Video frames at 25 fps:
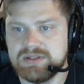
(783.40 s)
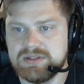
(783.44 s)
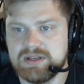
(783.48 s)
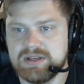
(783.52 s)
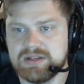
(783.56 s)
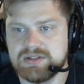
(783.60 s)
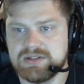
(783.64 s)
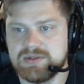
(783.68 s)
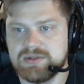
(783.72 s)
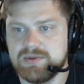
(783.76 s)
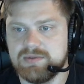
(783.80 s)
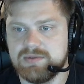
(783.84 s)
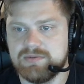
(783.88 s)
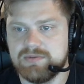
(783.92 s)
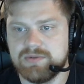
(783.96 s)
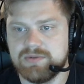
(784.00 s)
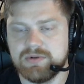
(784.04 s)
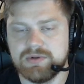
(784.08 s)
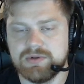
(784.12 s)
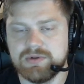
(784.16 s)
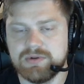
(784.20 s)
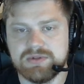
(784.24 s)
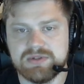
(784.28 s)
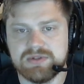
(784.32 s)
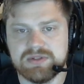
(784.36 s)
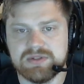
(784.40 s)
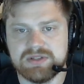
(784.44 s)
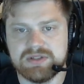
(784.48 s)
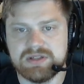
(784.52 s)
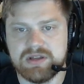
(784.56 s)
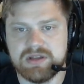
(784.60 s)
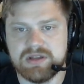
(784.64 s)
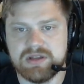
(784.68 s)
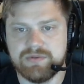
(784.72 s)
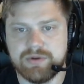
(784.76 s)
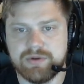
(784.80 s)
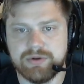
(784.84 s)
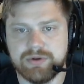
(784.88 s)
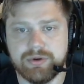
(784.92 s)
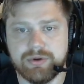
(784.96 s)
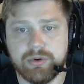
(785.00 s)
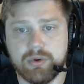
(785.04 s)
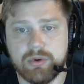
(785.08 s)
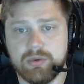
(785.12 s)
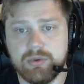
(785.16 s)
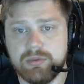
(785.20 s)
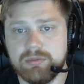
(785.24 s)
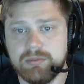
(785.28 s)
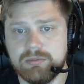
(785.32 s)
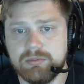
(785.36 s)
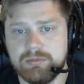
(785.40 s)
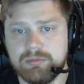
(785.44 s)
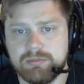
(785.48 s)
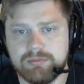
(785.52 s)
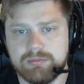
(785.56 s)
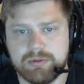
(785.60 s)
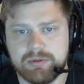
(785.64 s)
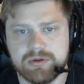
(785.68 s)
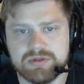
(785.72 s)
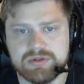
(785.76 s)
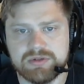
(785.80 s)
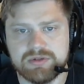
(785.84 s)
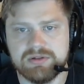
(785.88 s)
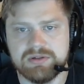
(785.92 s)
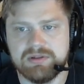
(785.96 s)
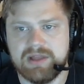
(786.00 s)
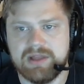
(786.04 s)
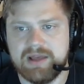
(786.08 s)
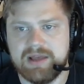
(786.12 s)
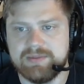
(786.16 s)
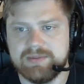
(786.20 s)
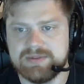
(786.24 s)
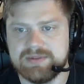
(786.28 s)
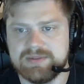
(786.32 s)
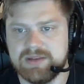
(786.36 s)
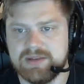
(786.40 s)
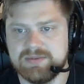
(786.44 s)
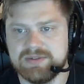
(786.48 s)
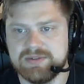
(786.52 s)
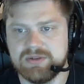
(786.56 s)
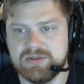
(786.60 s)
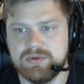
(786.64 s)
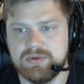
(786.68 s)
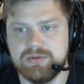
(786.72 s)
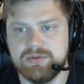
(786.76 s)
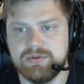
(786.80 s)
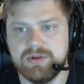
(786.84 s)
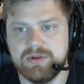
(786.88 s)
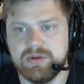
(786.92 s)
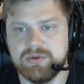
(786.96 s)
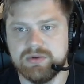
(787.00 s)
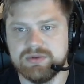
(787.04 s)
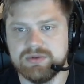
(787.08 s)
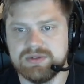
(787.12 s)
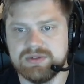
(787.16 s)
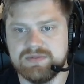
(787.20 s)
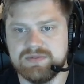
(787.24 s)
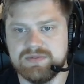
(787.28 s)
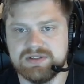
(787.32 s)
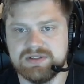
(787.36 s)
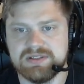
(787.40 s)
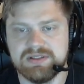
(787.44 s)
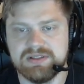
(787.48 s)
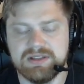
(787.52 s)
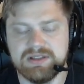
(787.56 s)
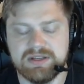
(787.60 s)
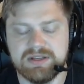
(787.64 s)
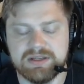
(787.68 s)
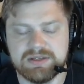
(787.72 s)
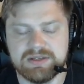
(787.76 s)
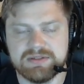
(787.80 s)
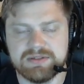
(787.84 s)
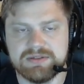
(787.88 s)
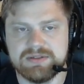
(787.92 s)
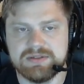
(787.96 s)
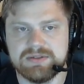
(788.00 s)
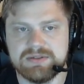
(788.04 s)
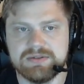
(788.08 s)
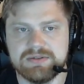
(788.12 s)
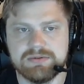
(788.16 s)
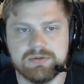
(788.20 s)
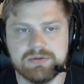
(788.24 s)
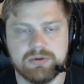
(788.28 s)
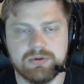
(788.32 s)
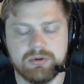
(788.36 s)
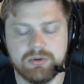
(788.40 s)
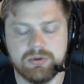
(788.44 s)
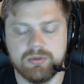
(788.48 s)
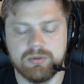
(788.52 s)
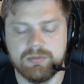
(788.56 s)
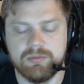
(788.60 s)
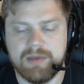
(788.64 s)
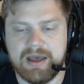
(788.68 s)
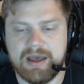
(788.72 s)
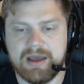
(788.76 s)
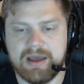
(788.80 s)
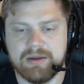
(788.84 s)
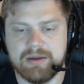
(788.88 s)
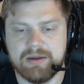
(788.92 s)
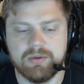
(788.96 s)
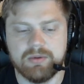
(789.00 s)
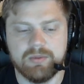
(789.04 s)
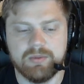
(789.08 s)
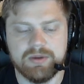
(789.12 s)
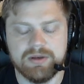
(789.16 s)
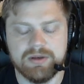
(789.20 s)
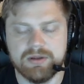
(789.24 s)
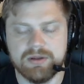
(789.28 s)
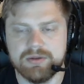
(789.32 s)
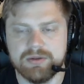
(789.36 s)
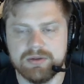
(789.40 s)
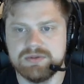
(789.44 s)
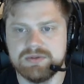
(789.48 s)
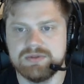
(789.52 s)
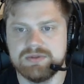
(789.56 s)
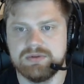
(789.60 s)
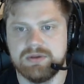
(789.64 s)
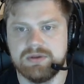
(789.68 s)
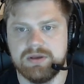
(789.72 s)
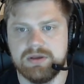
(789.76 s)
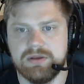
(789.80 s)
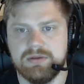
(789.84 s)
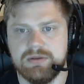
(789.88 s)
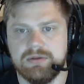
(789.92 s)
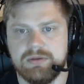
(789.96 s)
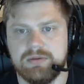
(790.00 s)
actually referring to stuff on your own personal laptop, so it knows if it's Linux or Mac or Windows. Okay?